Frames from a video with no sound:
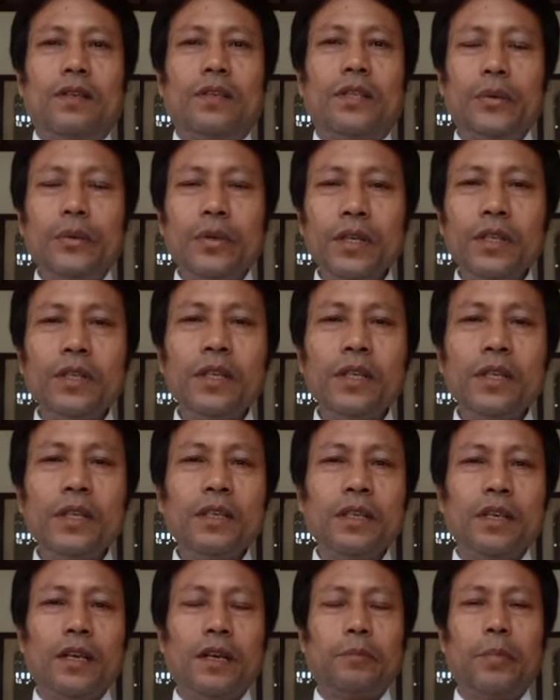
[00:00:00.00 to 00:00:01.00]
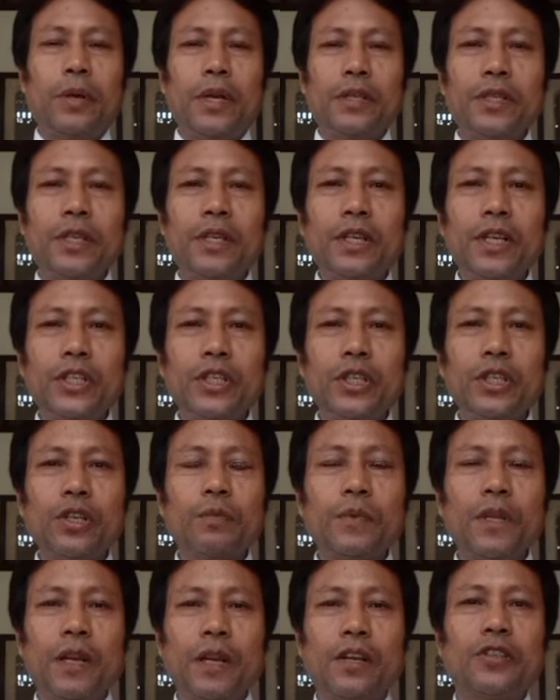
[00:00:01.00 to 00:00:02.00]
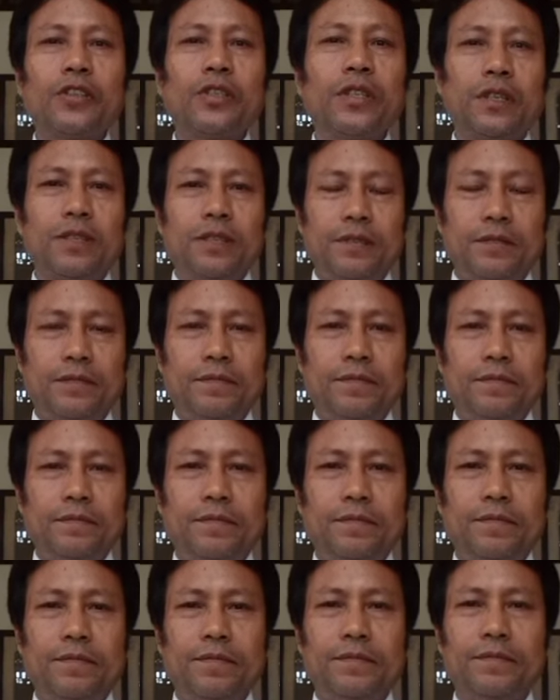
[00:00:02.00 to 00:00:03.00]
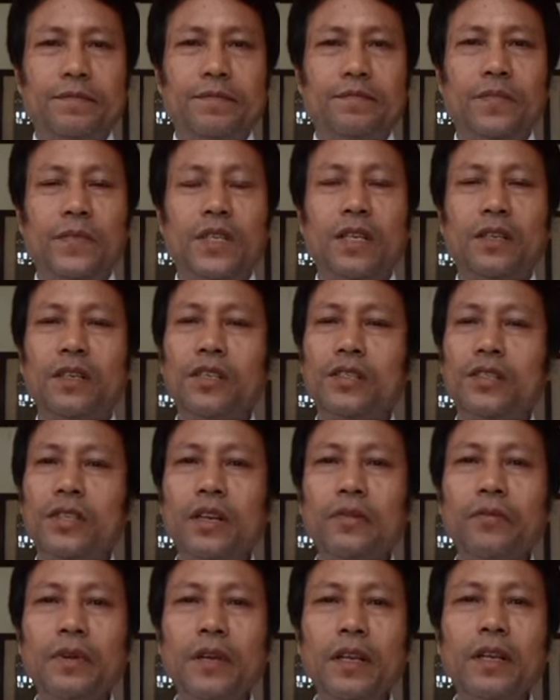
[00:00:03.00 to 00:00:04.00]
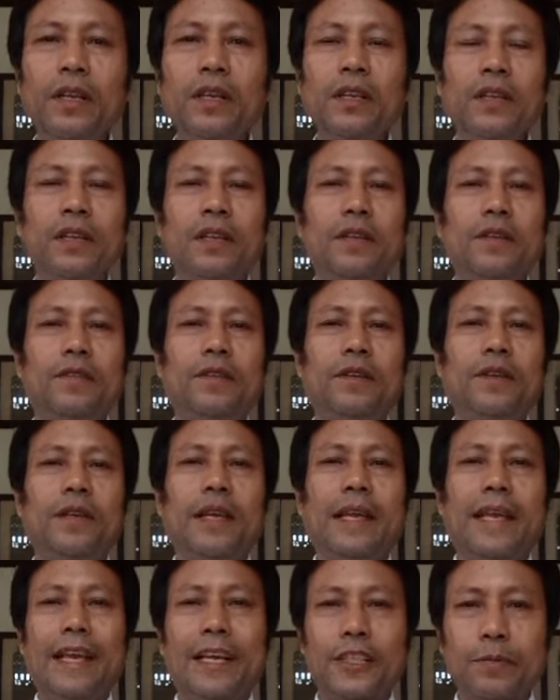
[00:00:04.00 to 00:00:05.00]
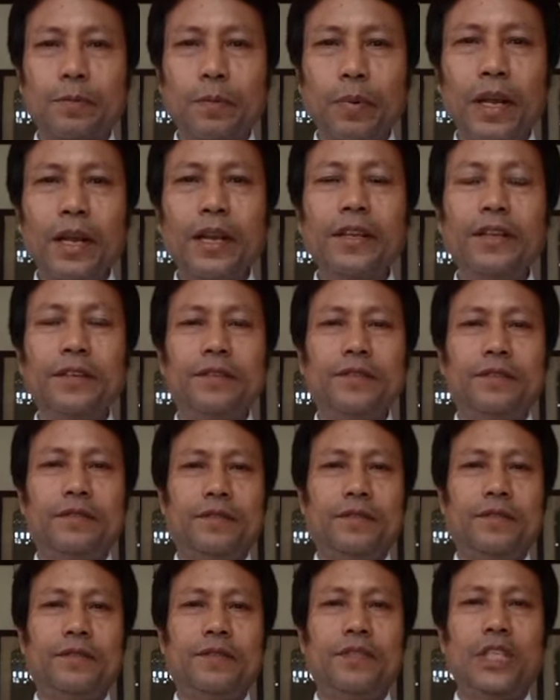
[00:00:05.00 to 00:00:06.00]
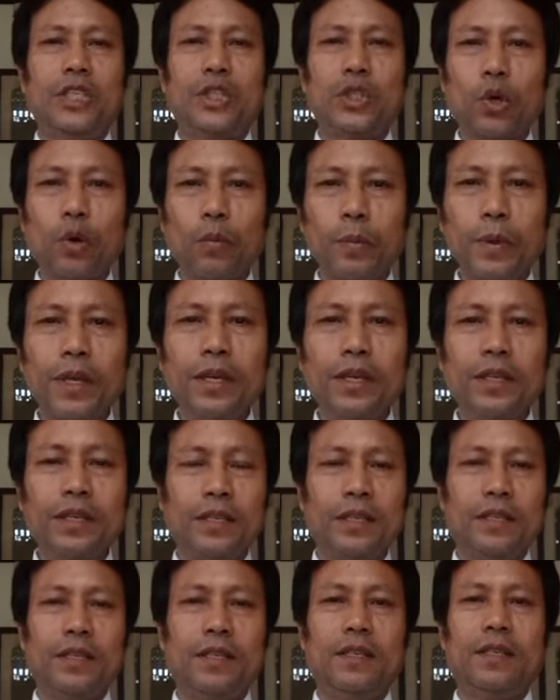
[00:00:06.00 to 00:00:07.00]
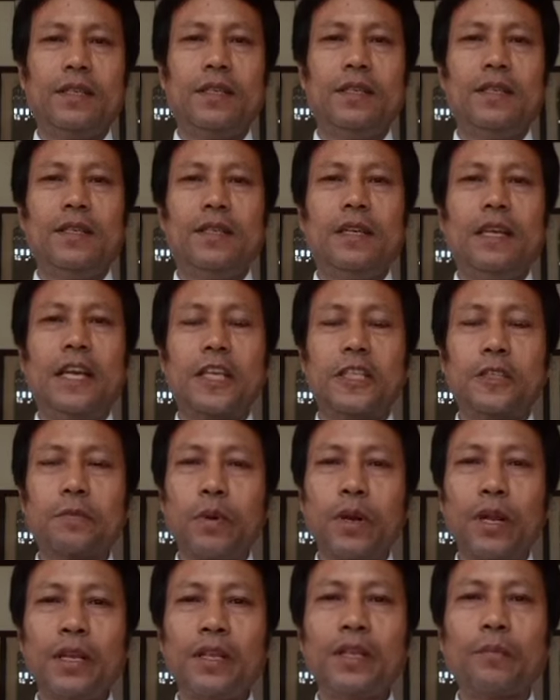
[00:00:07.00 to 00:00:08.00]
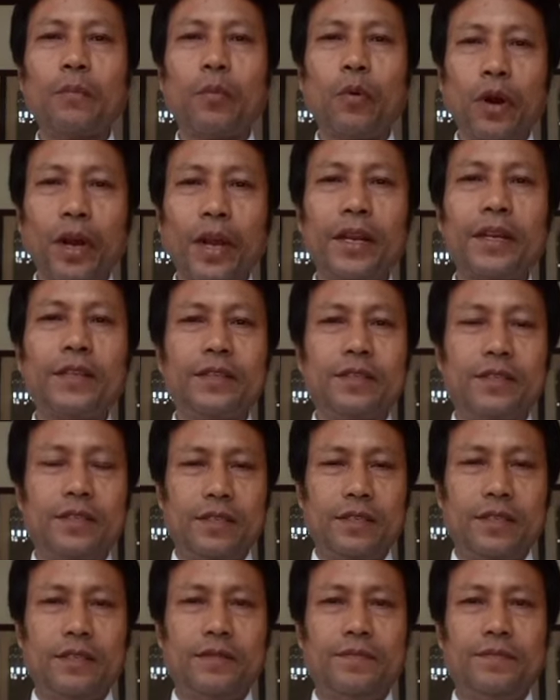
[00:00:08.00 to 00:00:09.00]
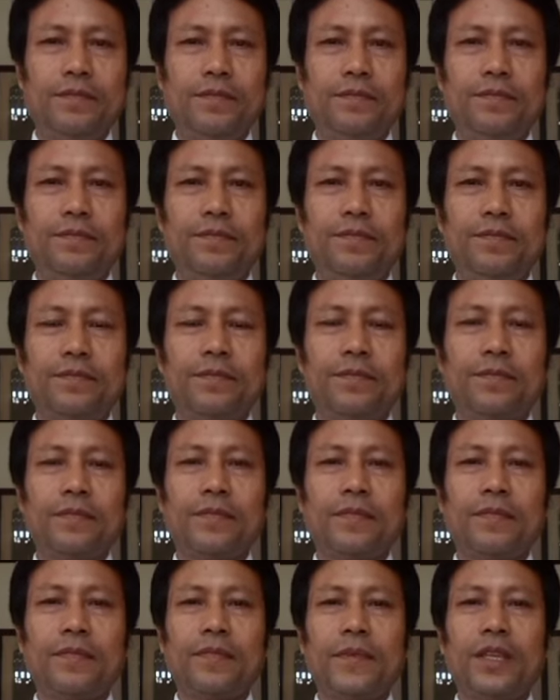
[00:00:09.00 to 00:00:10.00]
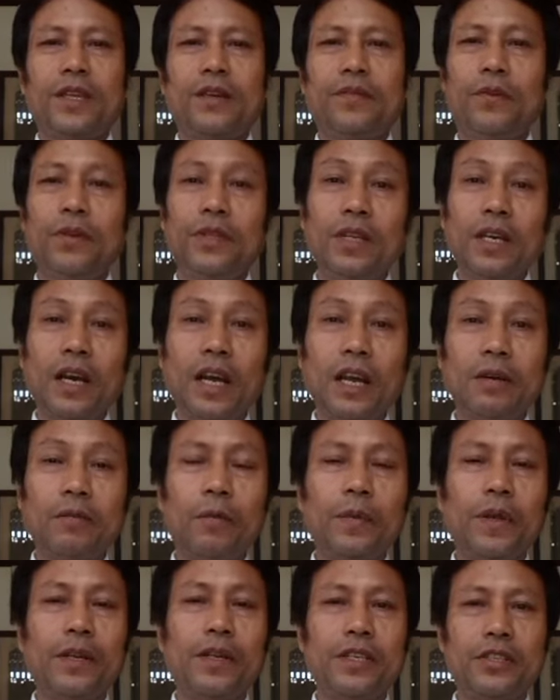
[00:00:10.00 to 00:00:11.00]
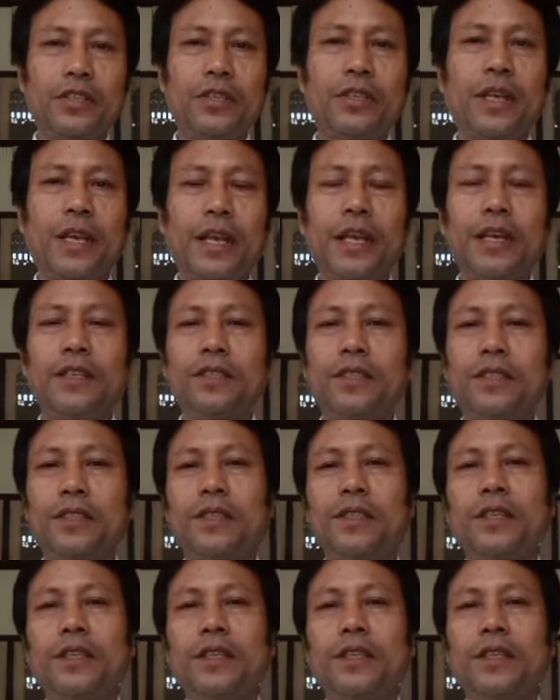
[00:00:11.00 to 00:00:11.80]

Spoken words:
During the presentation of the lesson, the teacher will explain the topic, explain the point with the help of the teaching aids.